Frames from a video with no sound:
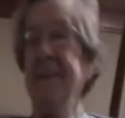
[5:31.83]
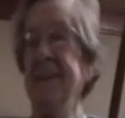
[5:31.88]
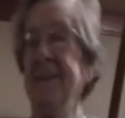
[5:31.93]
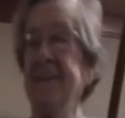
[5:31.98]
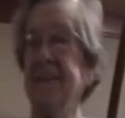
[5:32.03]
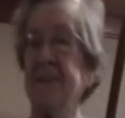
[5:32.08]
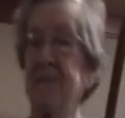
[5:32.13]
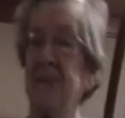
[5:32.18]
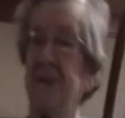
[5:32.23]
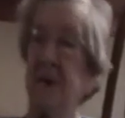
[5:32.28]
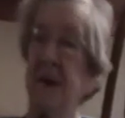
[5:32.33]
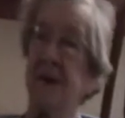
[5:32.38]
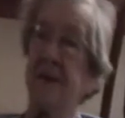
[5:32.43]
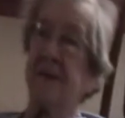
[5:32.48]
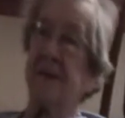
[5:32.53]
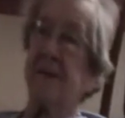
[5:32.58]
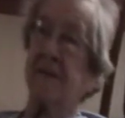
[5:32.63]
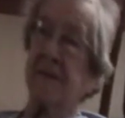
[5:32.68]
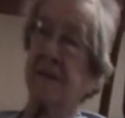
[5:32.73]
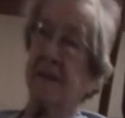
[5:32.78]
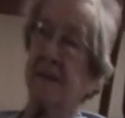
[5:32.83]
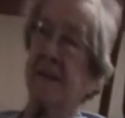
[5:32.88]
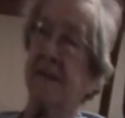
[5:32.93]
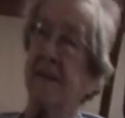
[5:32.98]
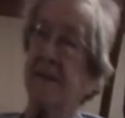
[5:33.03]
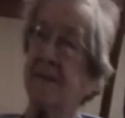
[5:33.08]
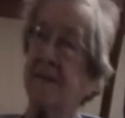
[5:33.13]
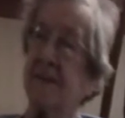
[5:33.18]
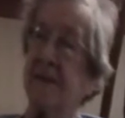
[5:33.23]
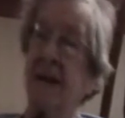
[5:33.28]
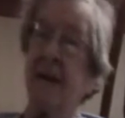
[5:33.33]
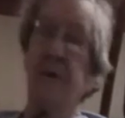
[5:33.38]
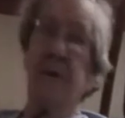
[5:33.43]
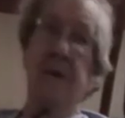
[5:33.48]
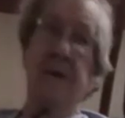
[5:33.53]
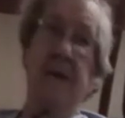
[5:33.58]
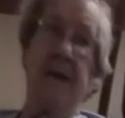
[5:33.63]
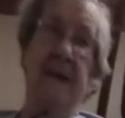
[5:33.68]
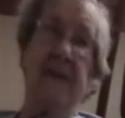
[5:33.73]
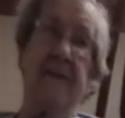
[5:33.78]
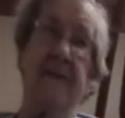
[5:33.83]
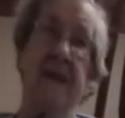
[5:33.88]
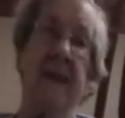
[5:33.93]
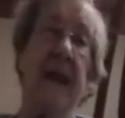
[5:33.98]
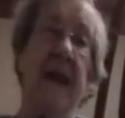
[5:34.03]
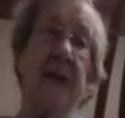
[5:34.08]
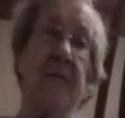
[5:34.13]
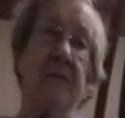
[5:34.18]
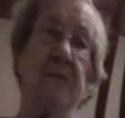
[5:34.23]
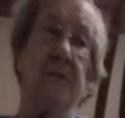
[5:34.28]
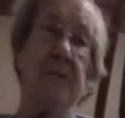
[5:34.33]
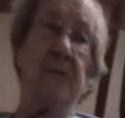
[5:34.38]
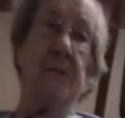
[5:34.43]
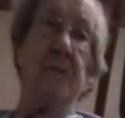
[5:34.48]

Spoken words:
So I says, kids nowadays, they have too